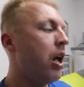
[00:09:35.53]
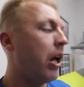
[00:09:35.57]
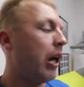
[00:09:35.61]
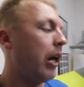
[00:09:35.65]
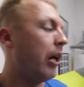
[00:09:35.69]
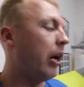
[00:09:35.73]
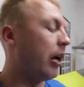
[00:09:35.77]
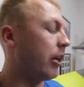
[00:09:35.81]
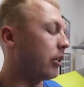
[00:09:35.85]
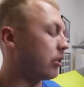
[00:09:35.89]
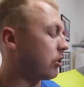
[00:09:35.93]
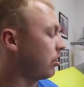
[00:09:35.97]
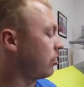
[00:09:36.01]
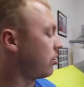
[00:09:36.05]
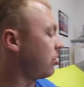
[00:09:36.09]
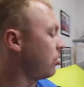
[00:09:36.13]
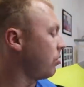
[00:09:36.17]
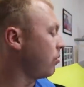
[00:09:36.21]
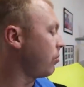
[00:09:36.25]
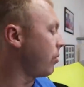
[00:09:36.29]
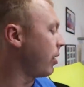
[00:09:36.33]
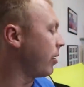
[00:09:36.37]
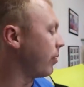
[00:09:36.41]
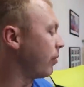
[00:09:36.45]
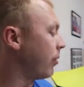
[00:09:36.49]
And also
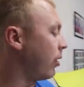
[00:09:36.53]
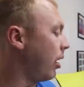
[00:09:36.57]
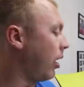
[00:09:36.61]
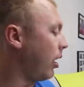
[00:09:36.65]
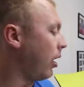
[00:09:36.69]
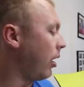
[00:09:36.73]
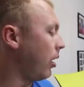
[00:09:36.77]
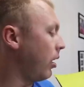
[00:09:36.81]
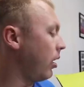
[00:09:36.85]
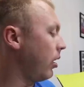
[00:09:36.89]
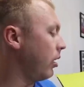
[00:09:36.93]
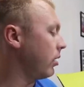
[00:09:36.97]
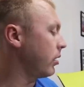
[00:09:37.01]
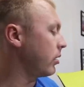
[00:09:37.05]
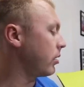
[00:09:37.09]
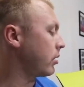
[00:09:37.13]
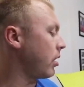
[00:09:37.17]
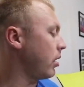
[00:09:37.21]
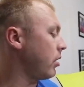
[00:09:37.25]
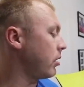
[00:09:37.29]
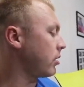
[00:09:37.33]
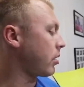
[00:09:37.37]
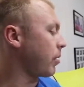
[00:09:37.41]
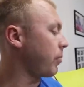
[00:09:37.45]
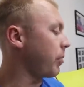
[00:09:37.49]
too,
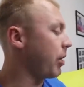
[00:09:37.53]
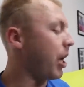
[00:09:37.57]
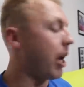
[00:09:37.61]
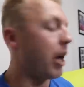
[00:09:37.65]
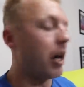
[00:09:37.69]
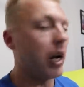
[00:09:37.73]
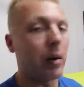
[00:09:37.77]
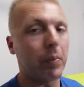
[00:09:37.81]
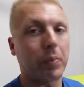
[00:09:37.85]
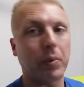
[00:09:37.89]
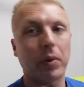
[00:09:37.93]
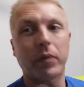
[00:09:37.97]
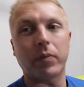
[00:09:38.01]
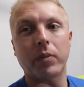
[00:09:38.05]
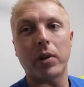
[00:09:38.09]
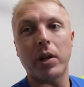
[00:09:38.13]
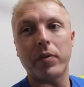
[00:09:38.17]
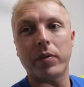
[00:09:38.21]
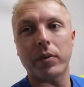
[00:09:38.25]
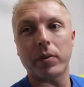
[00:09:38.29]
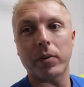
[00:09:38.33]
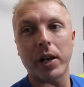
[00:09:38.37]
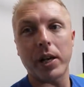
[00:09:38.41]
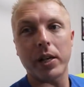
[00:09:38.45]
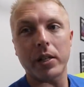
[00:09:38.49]
what somebody had up with
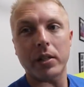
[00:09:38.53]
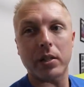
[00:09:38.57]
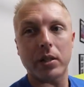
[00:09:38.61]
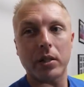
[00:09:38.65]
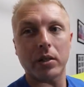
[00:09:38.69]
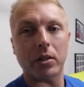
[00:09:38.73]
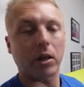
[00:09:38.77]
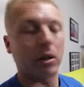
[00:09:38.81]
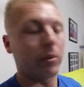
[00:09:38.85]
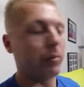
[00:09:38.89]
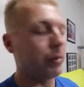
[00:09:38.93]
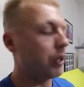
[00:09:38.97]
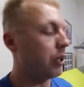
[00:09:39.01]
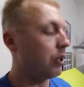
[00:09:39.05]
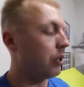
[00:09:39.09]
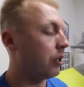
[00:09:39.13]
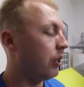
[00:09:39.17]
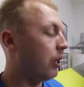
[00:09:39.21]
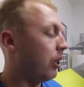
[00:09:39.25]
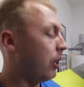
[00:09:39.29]
Riva Race and told me